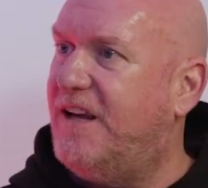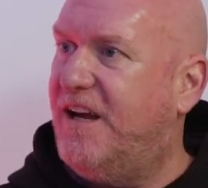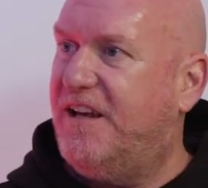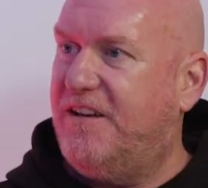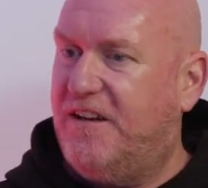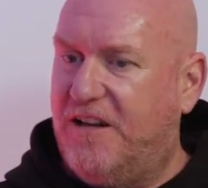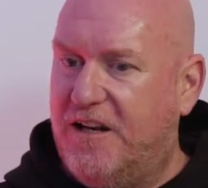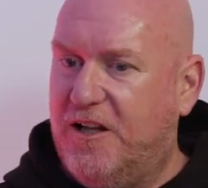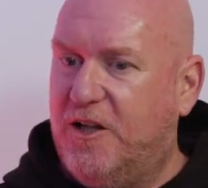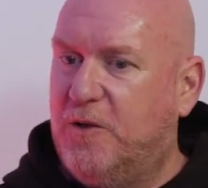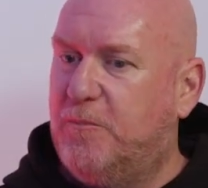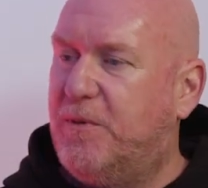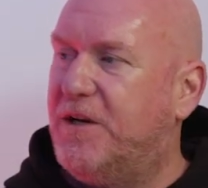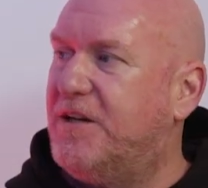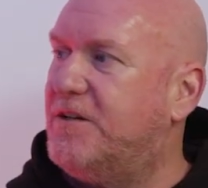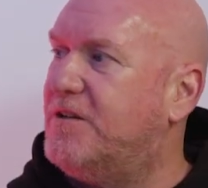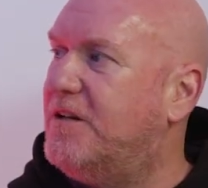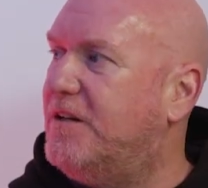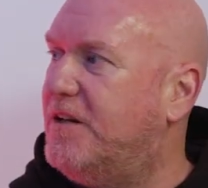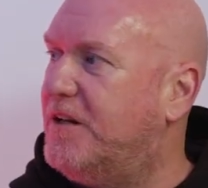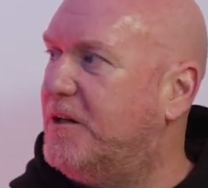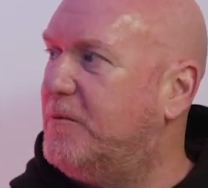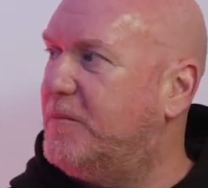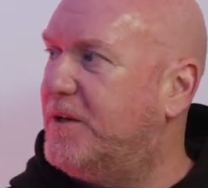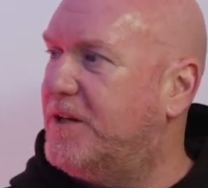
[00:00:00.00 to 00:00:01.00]
Yeah, and a little
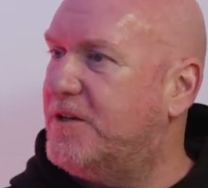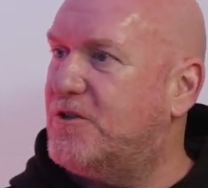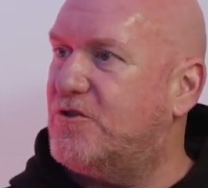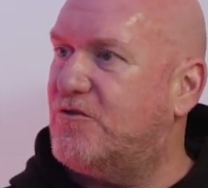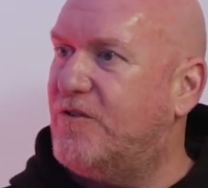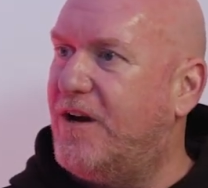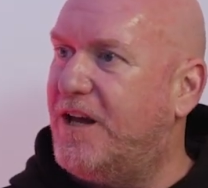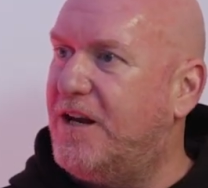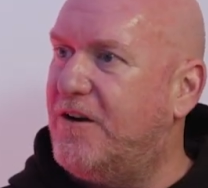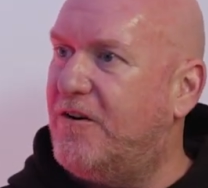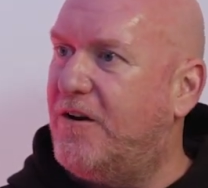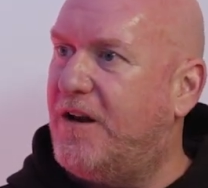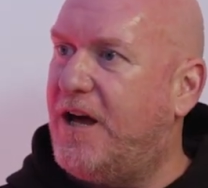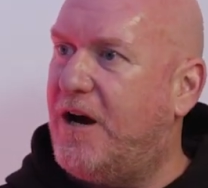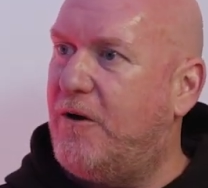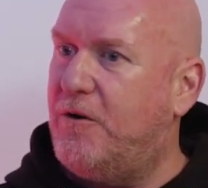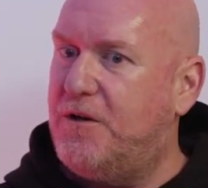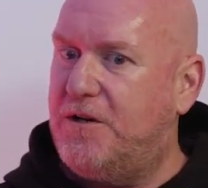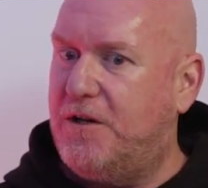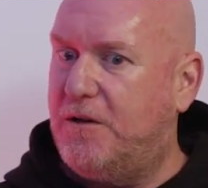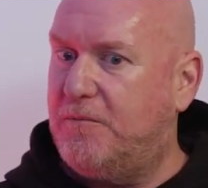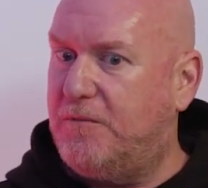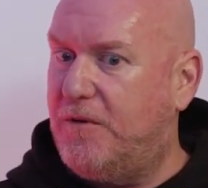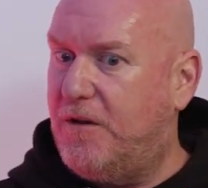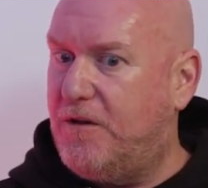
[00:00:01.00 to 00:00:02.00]
bit of training on how
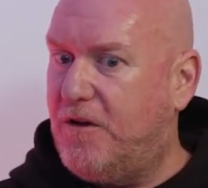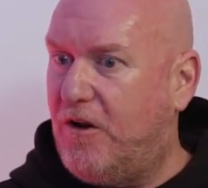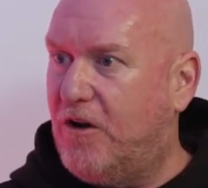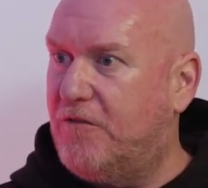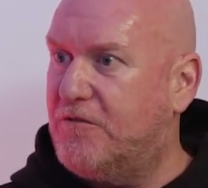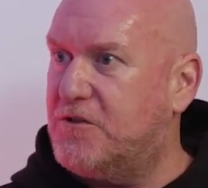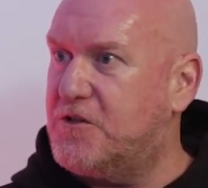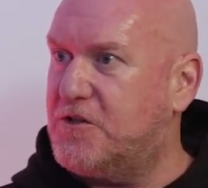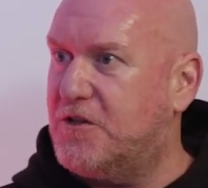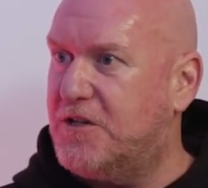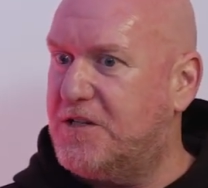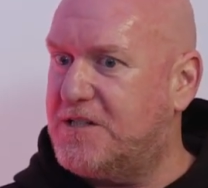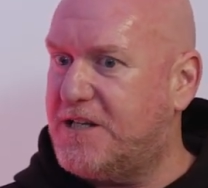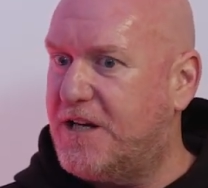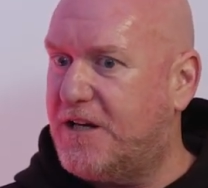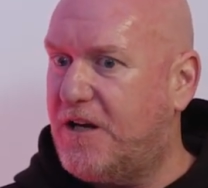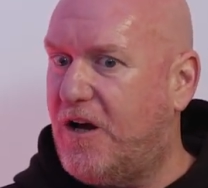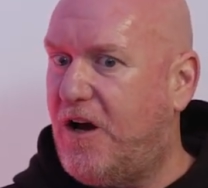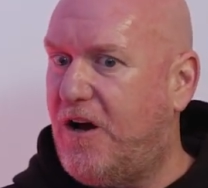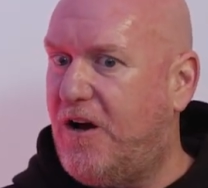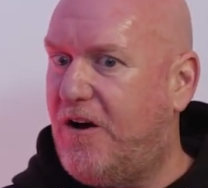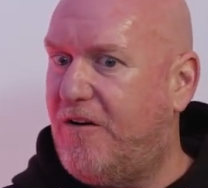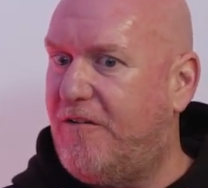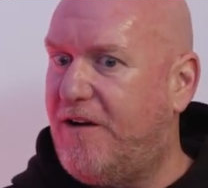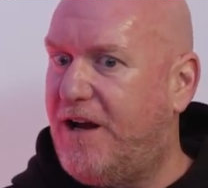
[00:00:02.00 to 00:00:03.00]
it, all of a sudden it's like,
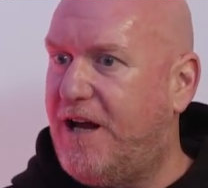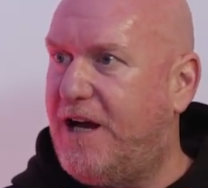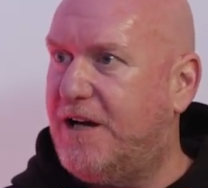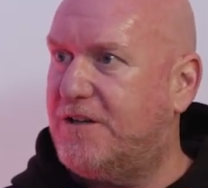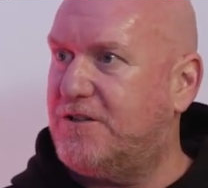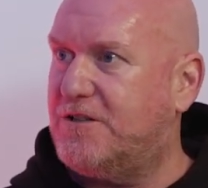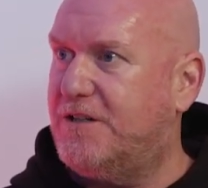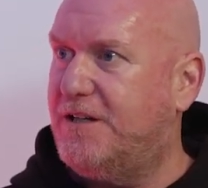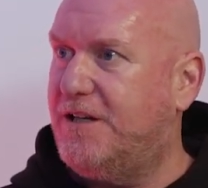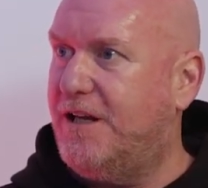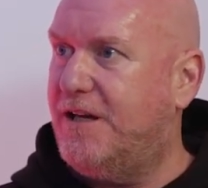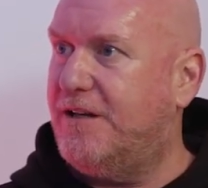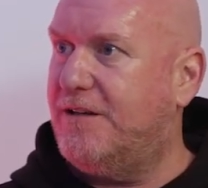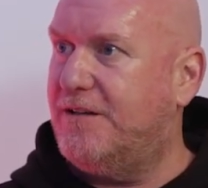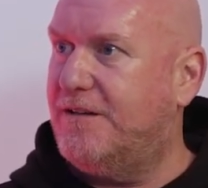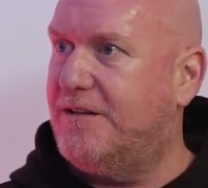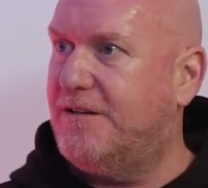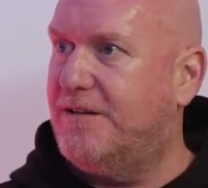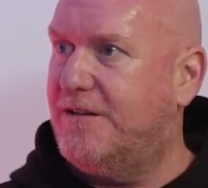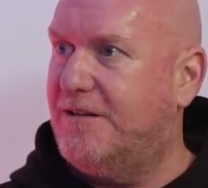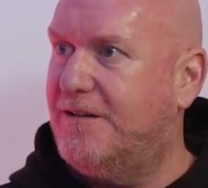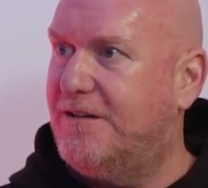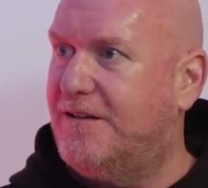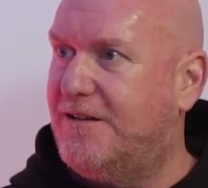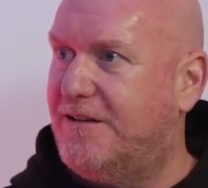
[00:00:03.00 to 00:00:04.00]
all right, actually,
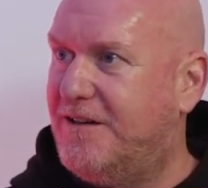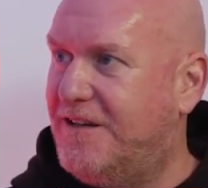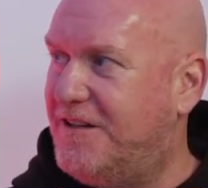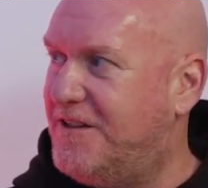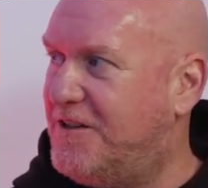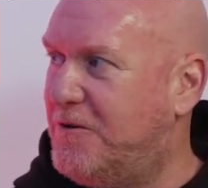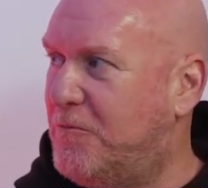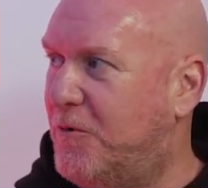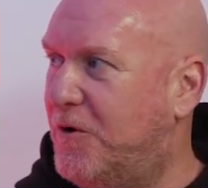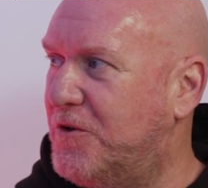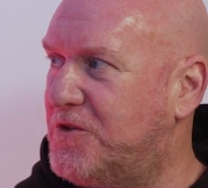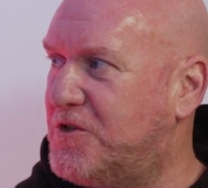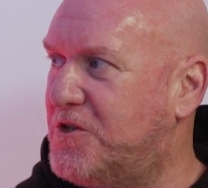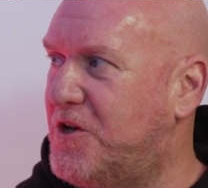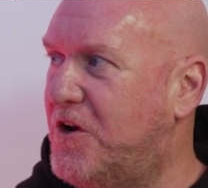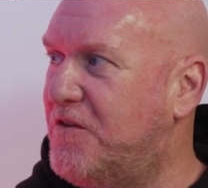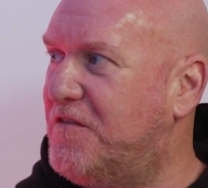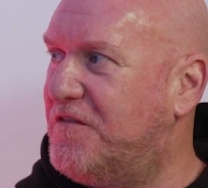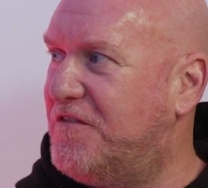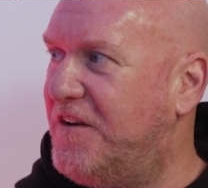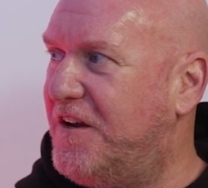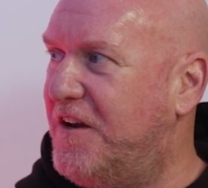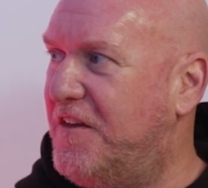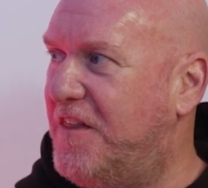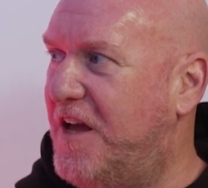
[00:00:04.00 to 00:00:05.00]
there was no
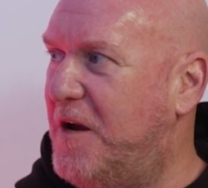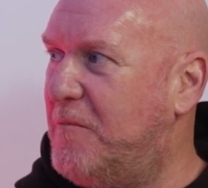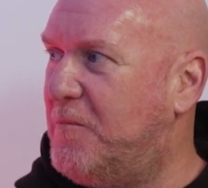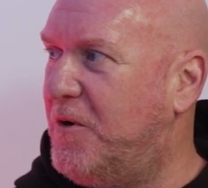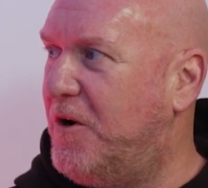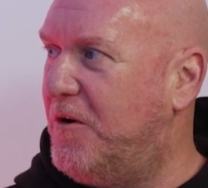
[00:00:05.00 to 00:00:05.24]
fear there.